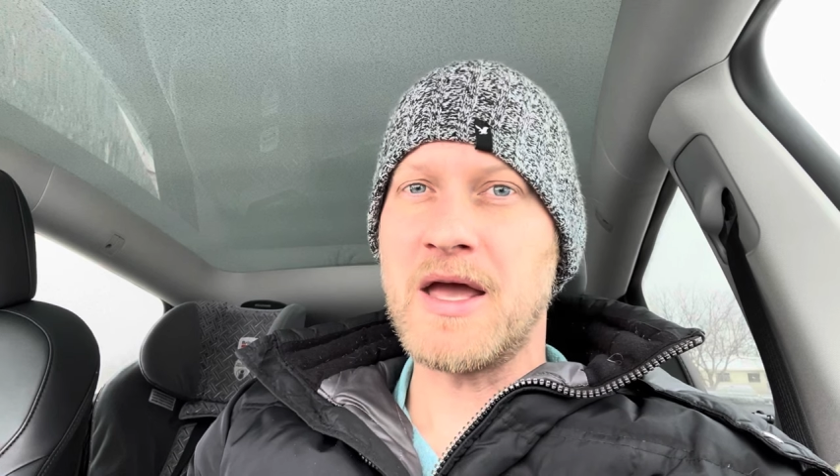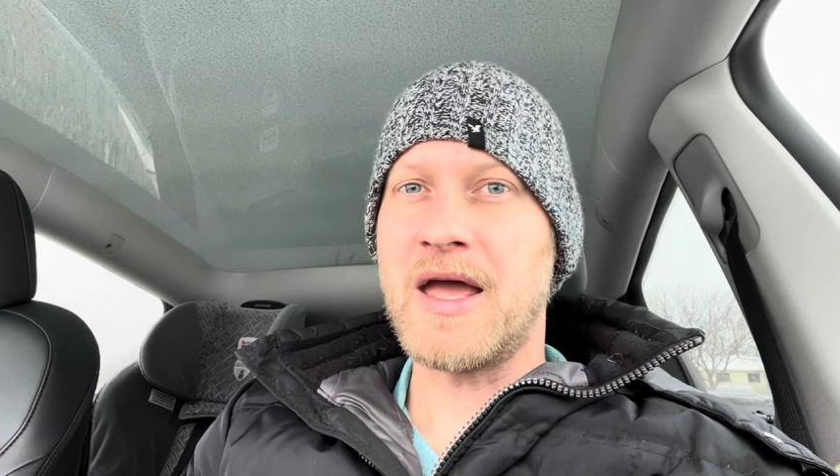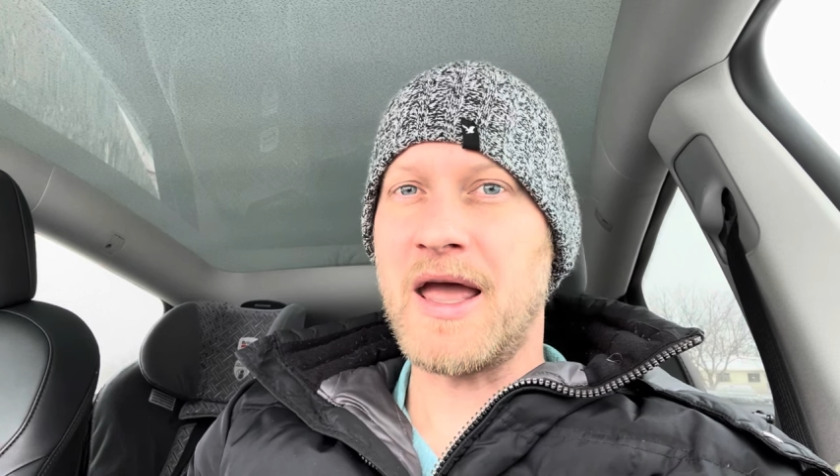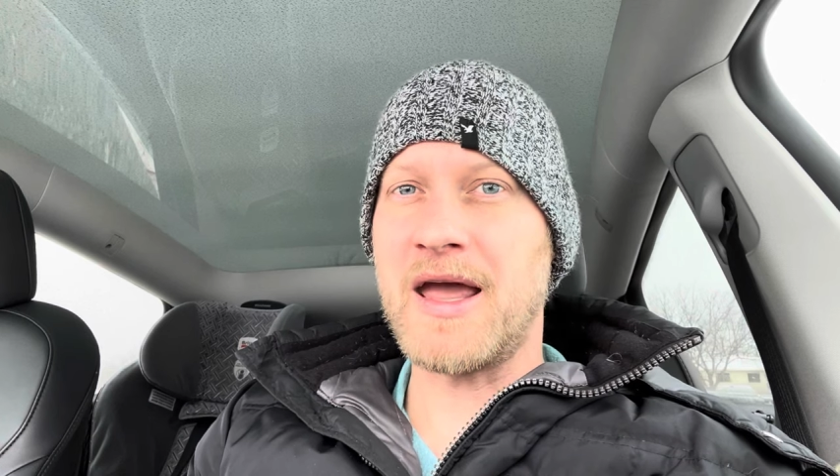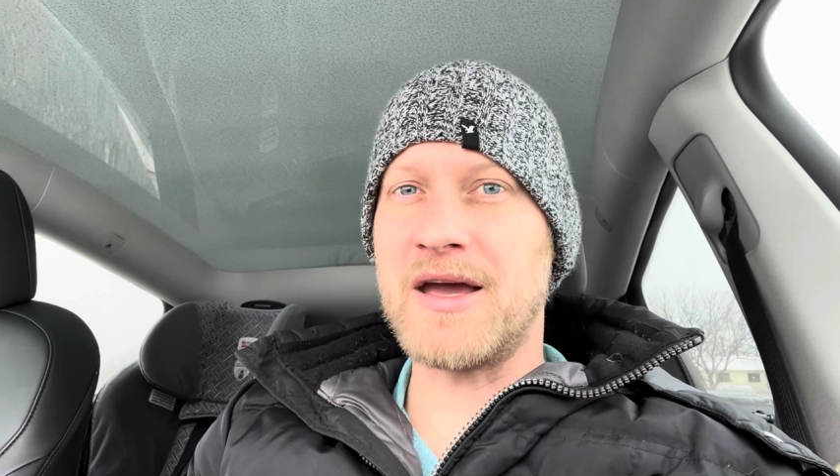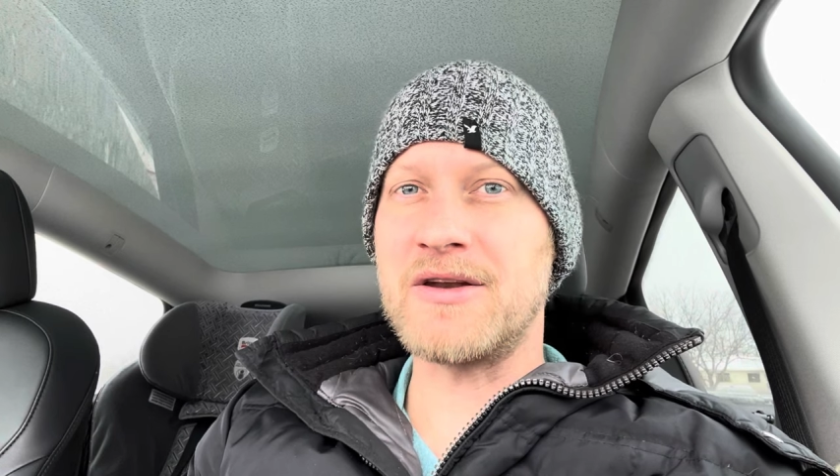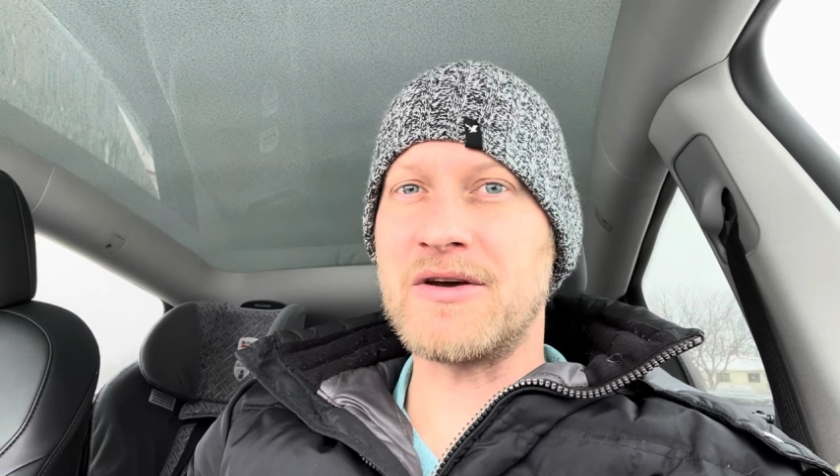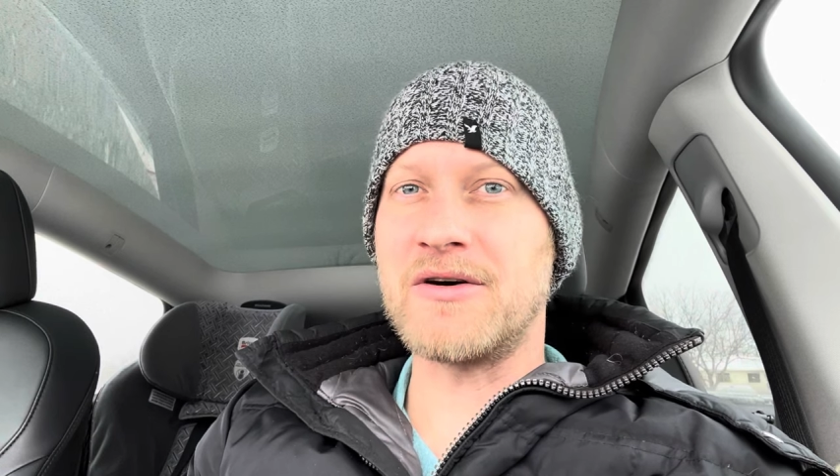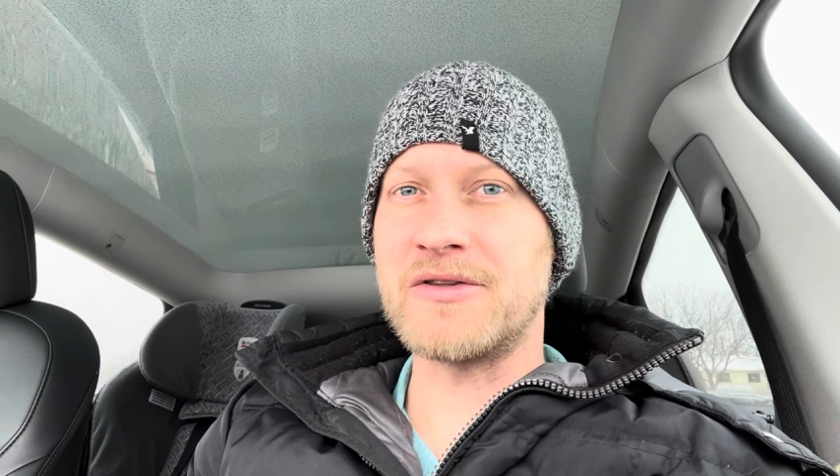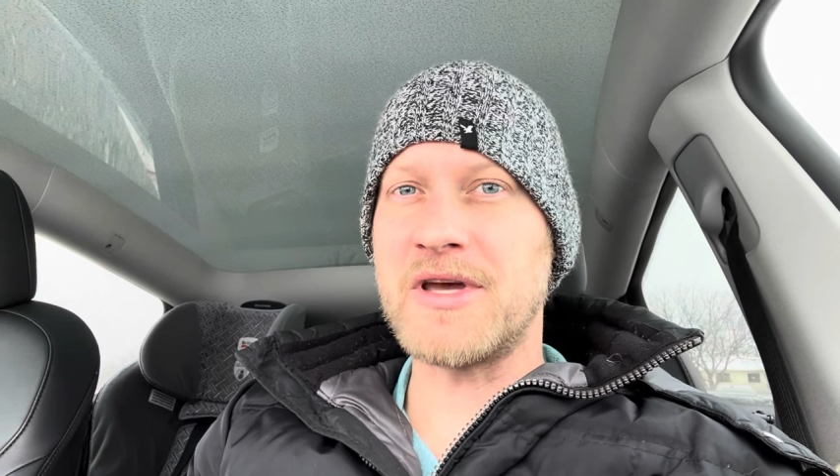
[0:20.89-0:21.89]
And
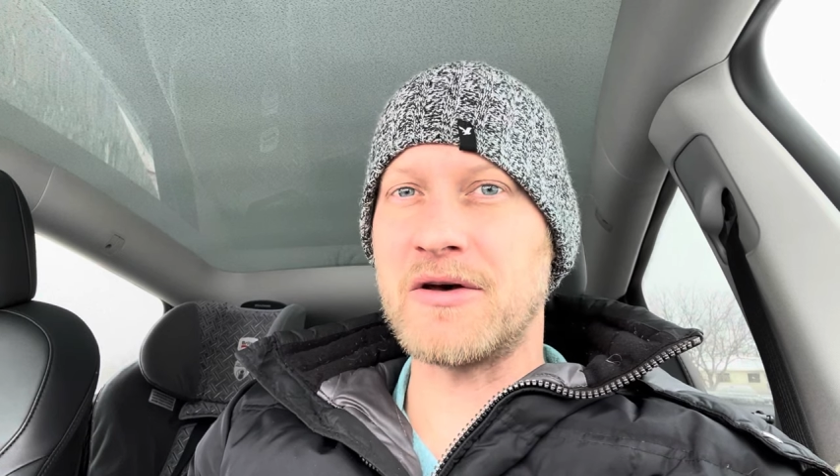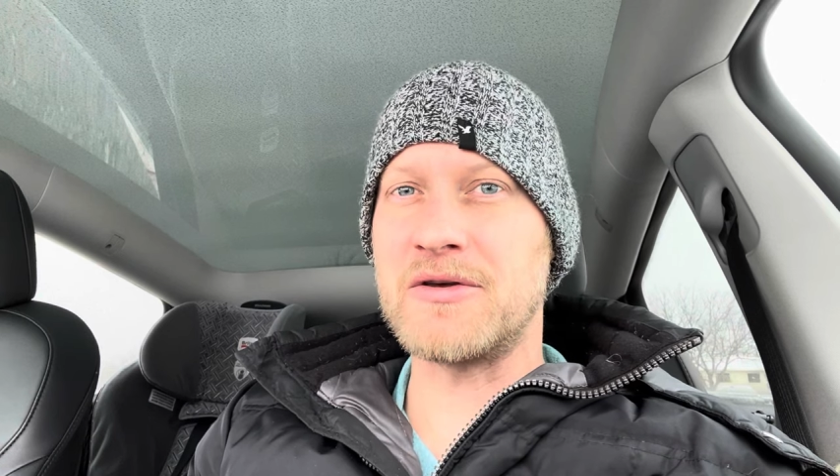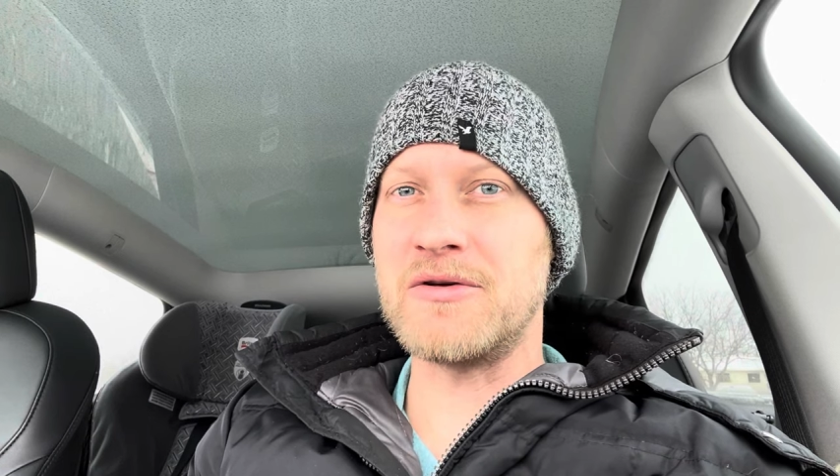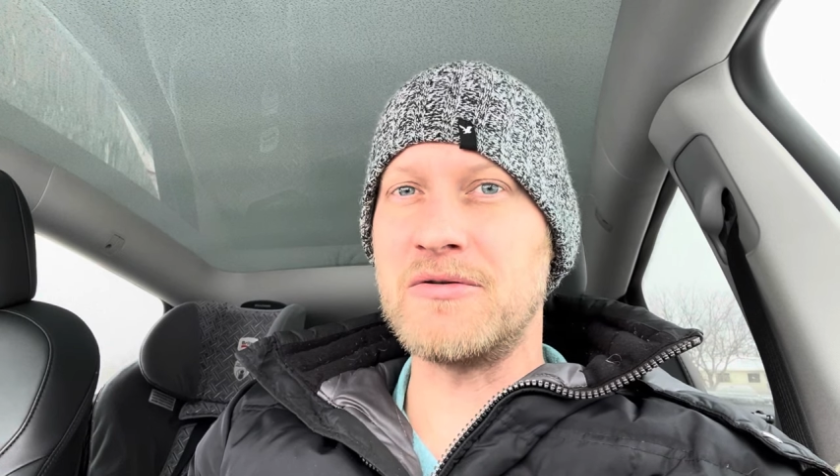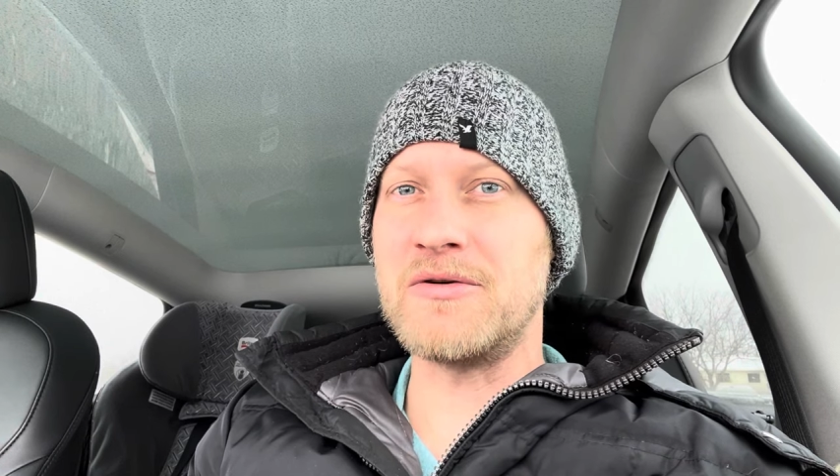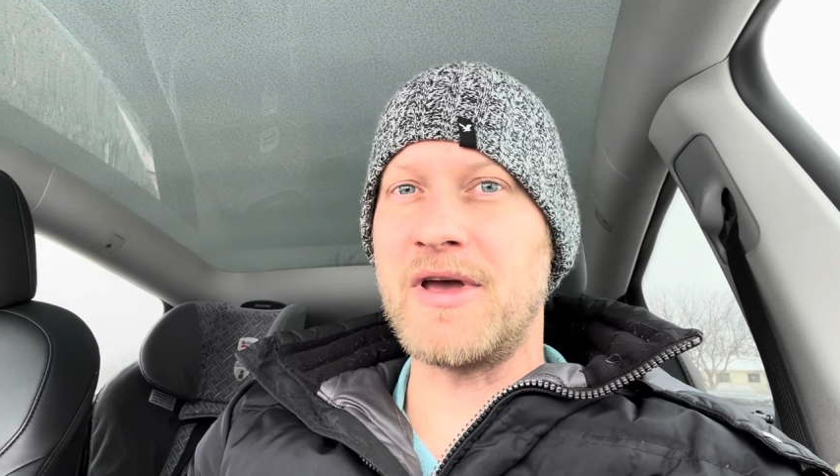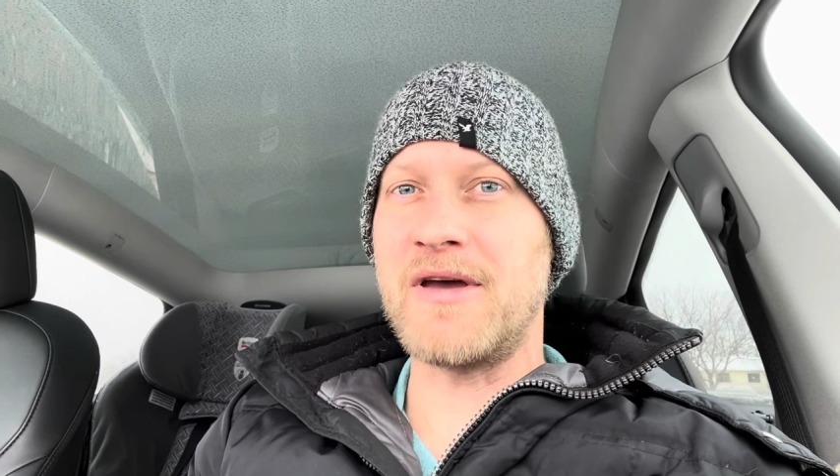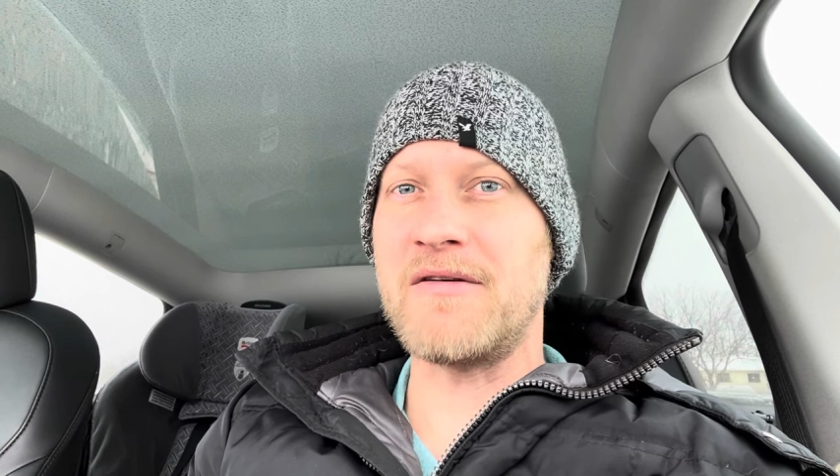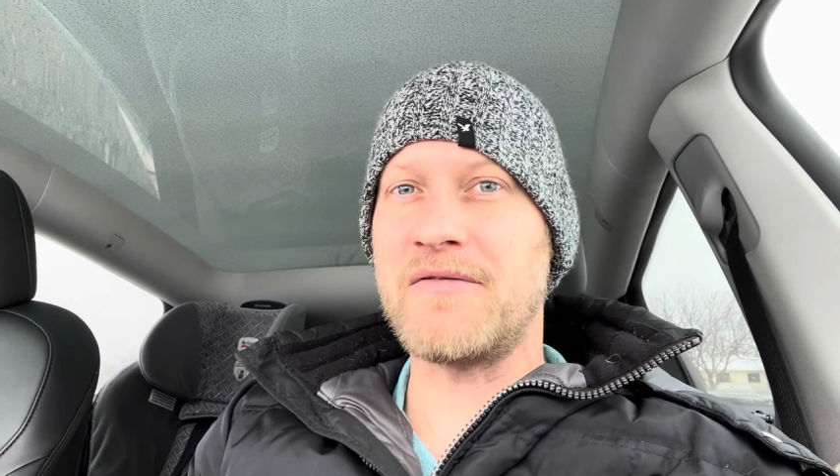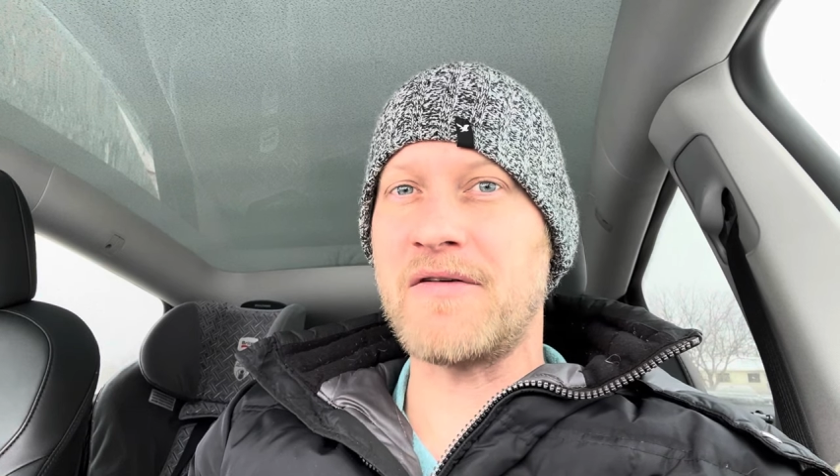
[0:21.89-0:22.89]
I'll tell you
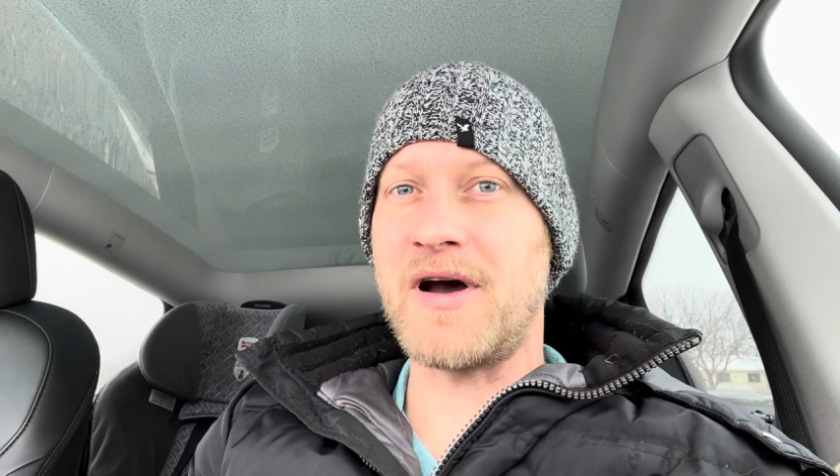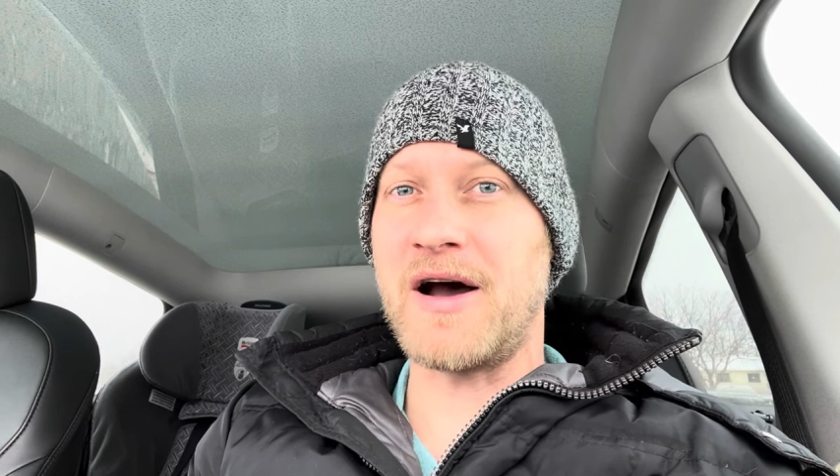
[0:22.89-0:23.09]
if